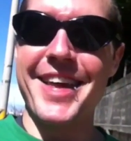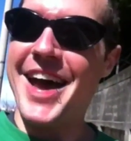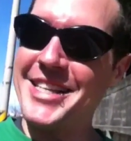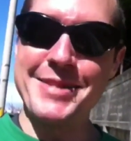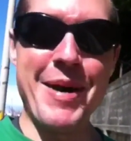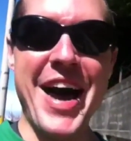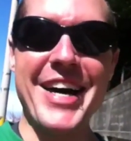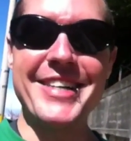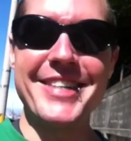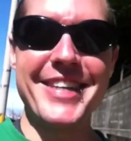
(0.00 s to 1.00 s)
I
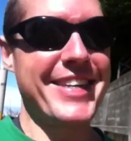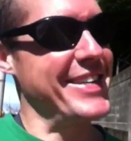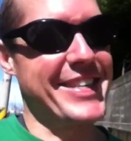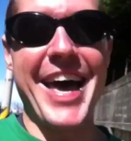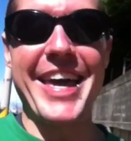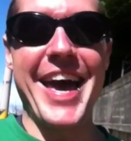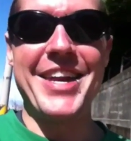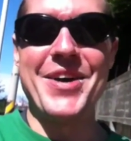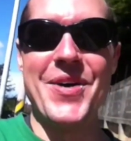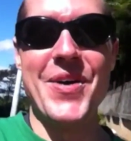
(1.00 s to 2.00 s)
smile because I got
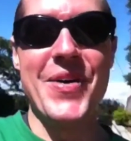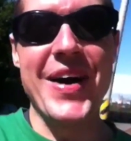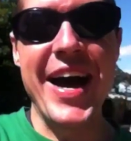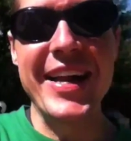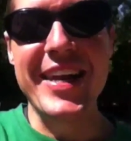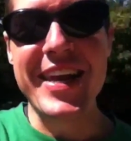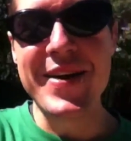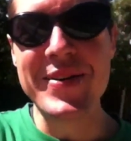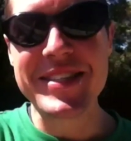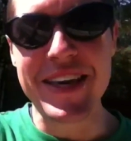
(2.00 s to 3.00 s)
no
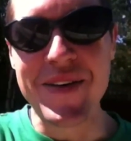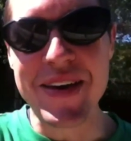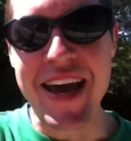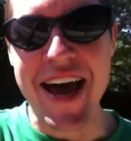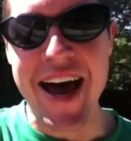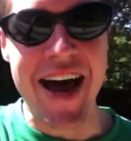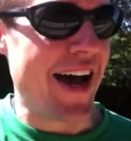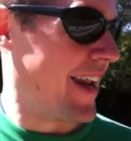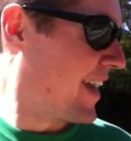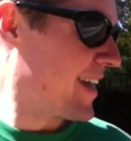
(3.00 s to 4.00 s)
idea what's going on.